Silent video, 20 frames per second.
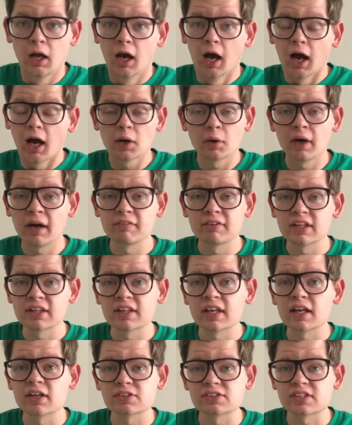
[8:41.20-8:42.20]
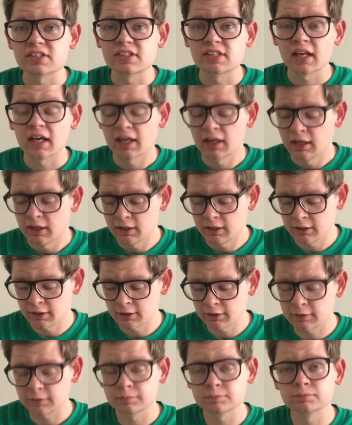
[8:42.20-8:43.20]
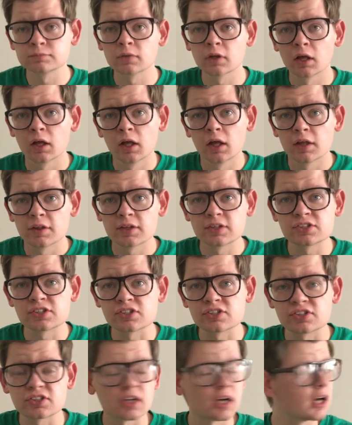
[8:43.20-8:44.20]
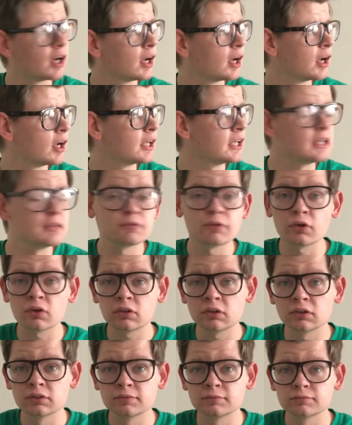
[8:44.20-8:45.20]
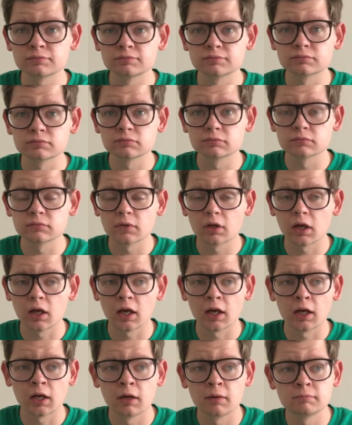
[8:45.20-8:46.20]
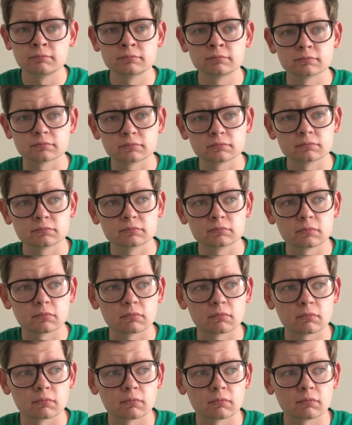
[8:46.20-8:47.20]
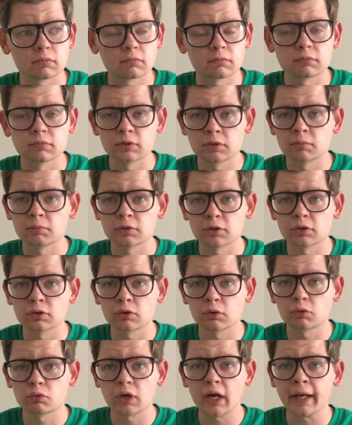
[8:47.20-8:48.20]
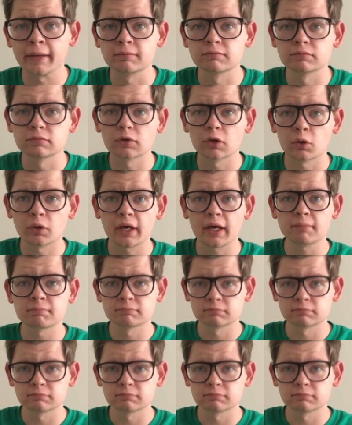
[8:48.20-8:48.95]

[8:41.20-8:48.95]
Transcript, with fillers: I don't have anything else to say. This is evil. Um, but I'm gonna go cry, okay?